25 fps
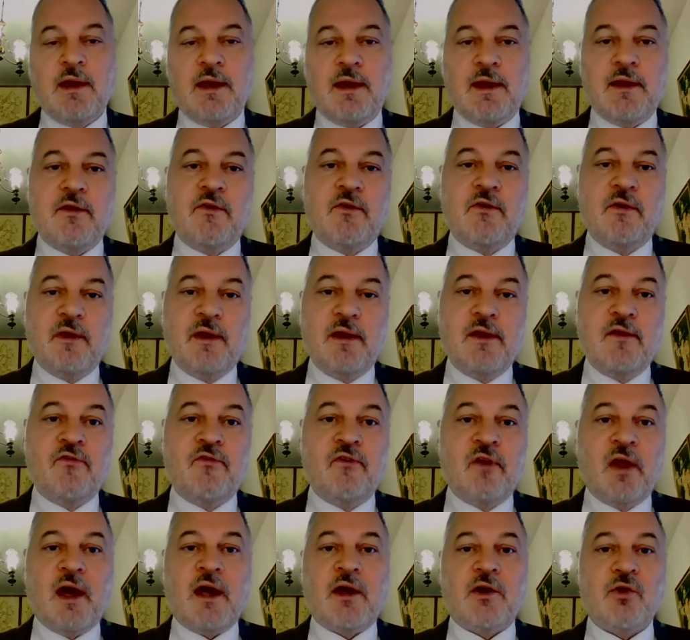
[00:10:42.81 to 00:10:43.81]
and
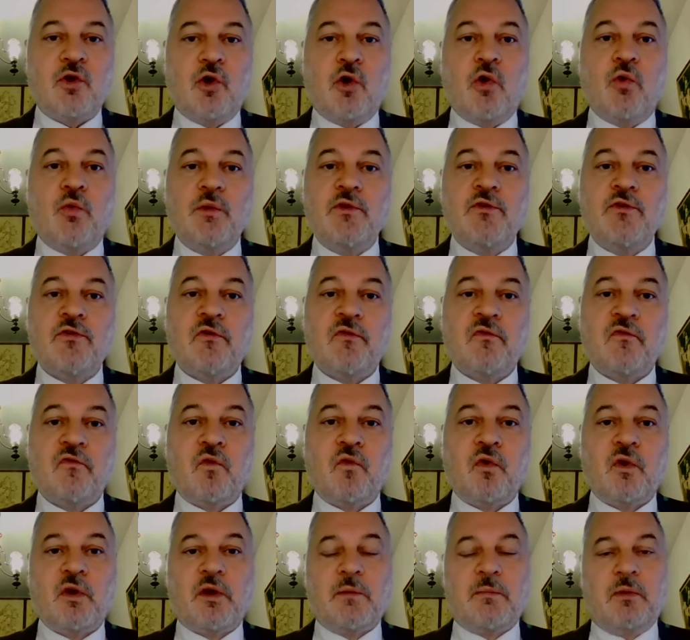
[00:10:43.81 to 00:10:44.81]
is not always
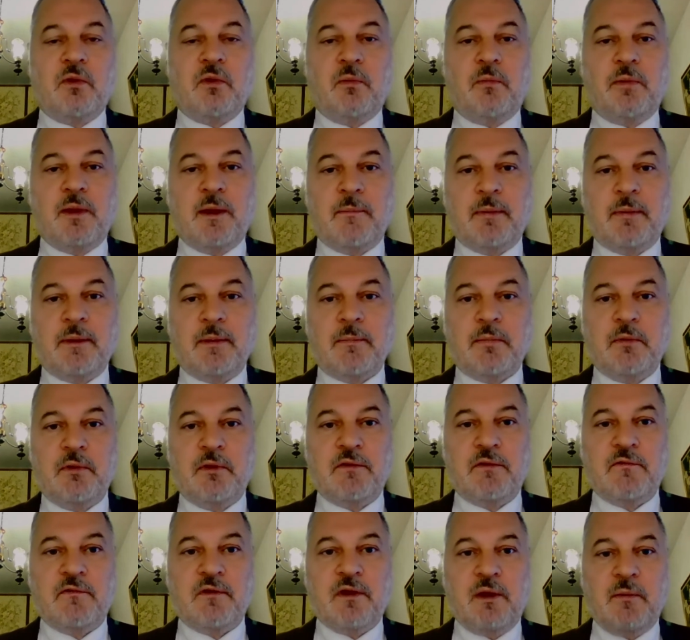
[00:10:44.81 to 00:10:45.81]
affordable by people
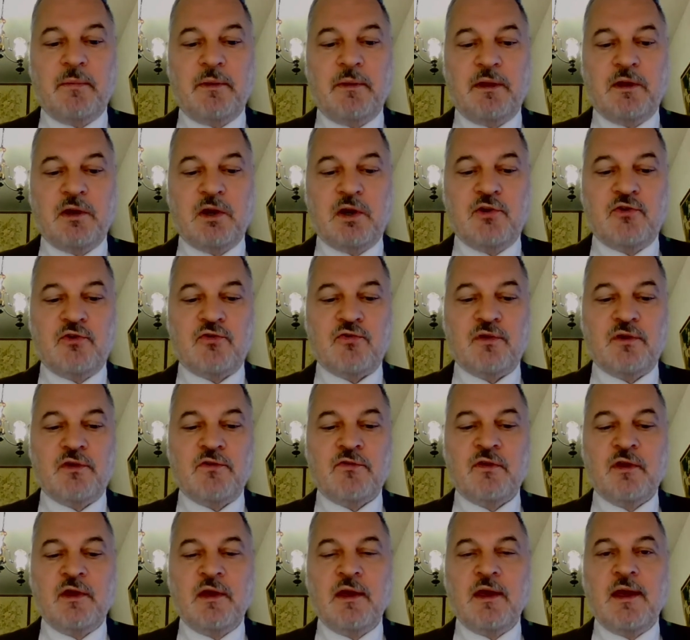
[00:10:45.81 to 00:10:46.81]
in developing
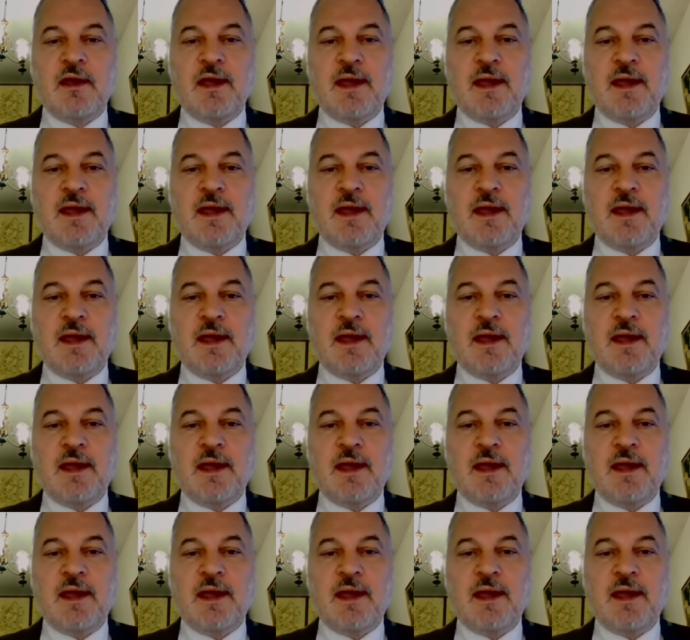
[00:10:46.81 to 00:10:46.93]
countries.